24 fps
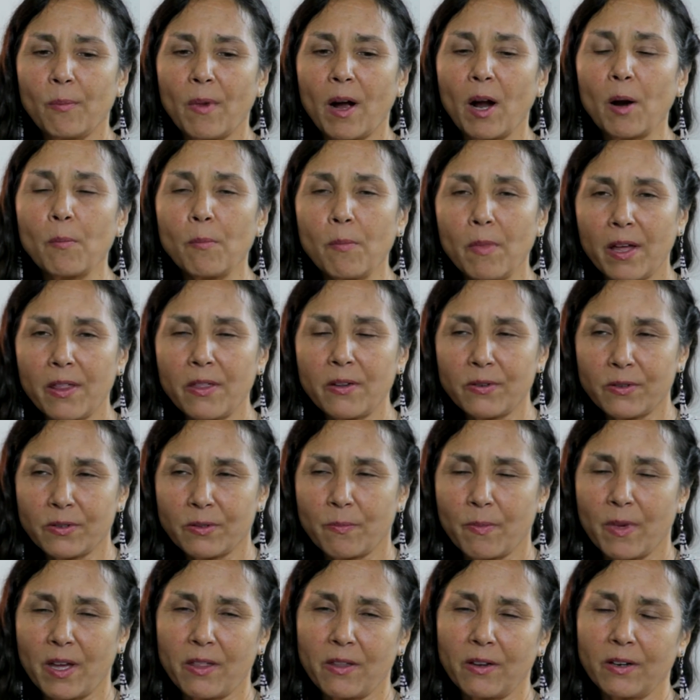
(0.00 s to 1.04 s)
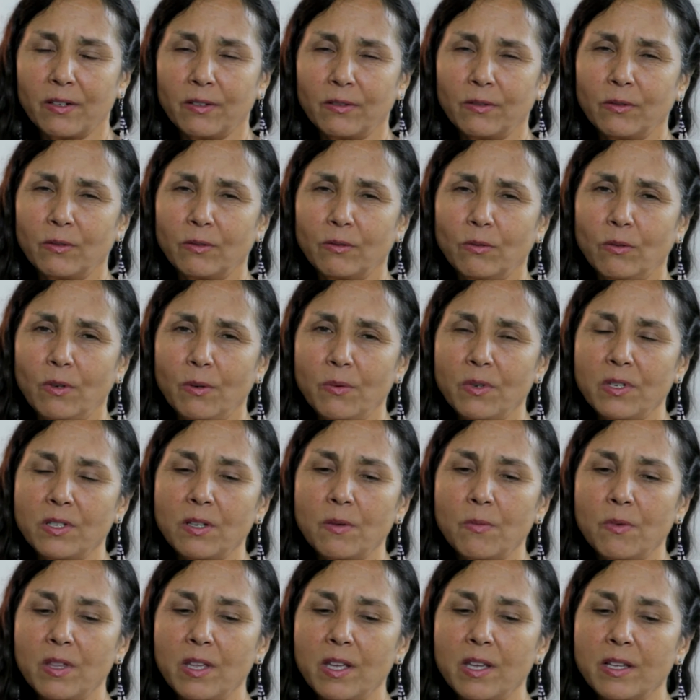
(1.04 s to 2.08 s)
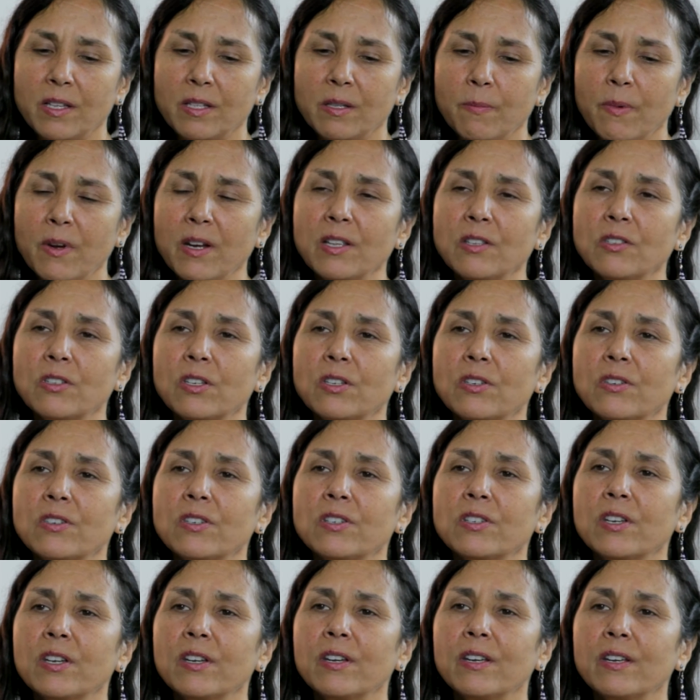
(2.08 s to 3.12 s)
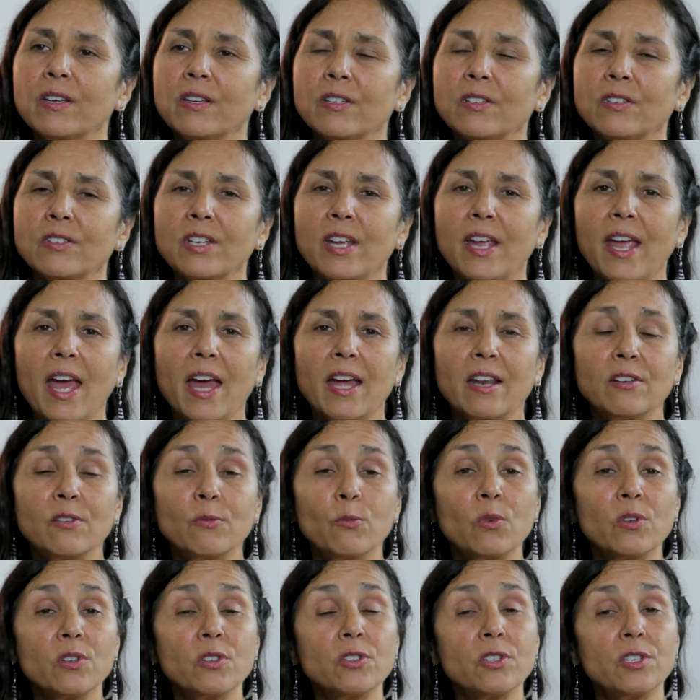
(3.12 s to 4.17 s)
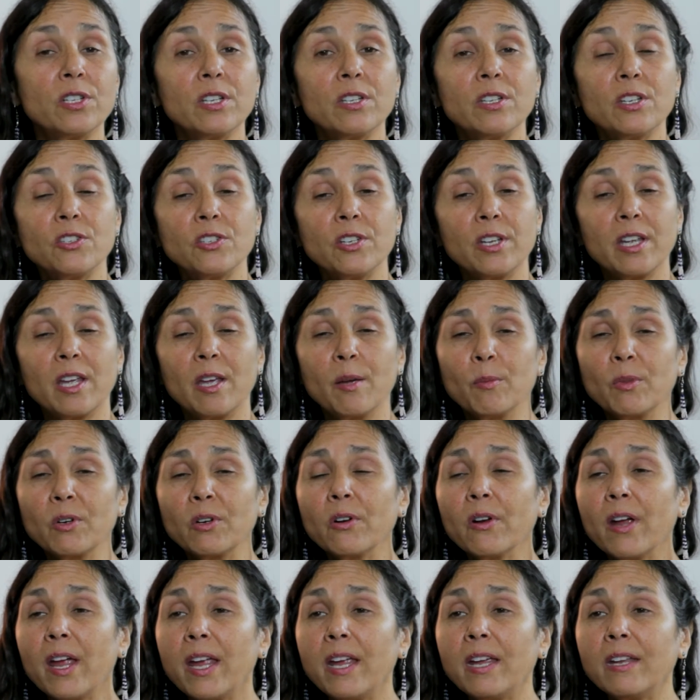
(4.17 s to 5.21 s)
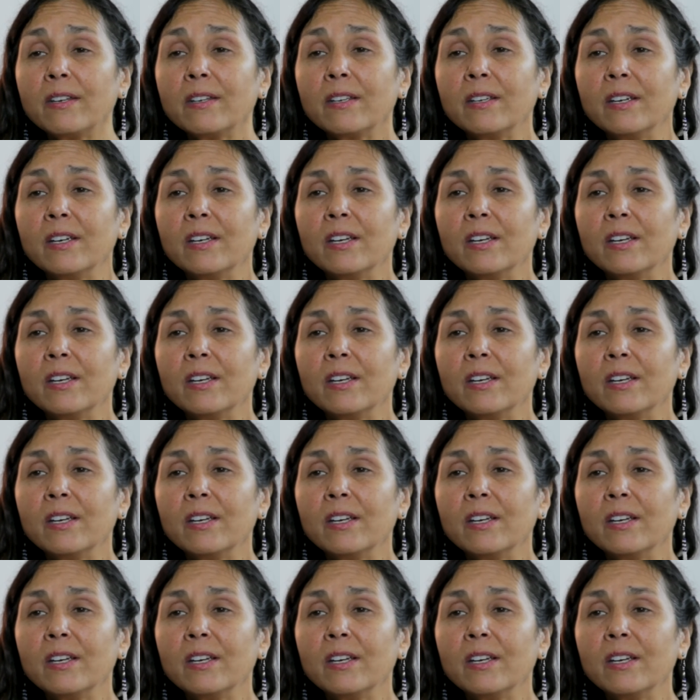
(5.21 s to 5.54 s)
our mother's mother. What were some of the experiences she had? Did she immigrate?